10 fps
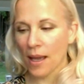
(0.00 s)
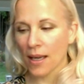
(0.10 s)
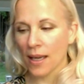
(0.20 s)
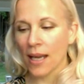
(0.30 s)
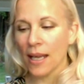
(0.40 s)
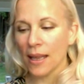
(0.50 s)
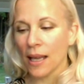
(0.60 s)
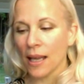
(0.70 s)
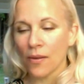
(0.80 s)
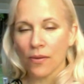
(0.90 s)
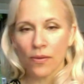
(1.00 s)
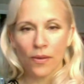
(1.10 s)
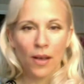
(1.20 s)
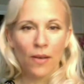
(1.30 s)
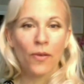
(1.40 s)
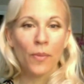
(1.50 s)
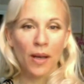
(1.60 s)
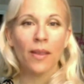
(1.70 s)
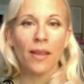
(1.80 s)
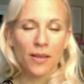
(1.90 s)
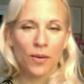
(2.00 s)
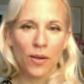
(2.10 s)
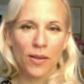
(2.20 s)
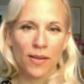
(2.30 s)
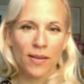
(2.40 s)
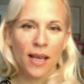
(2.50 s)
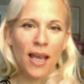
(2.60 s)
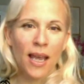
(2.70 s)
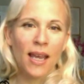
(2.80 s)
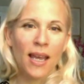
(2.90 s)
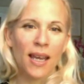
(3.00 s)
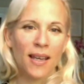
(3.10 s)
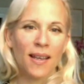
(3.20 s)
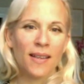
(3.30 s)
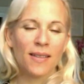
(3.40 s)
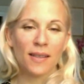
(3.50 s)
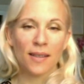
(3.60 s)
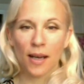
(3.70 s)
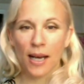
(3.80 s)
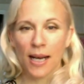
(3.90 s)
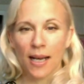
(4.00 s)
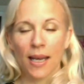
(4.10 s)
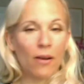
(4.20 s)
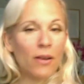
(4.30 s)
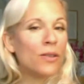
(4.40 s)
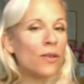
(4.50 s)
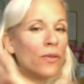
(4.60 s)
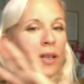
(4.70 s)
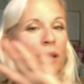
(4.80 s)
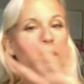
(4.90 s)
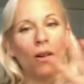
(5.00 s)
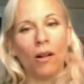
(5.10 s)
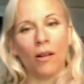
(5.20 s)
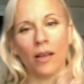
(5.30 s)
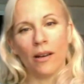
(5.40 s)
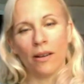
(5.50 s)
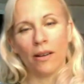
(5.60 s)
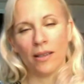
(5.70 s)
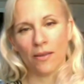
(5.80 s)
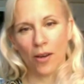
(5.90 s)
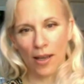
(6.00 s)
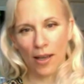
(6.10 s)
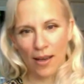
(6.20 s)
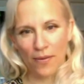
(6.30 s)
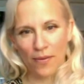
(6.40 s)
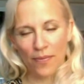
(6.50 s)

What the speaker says: getting love from healthy sources carries over in all areas of our life.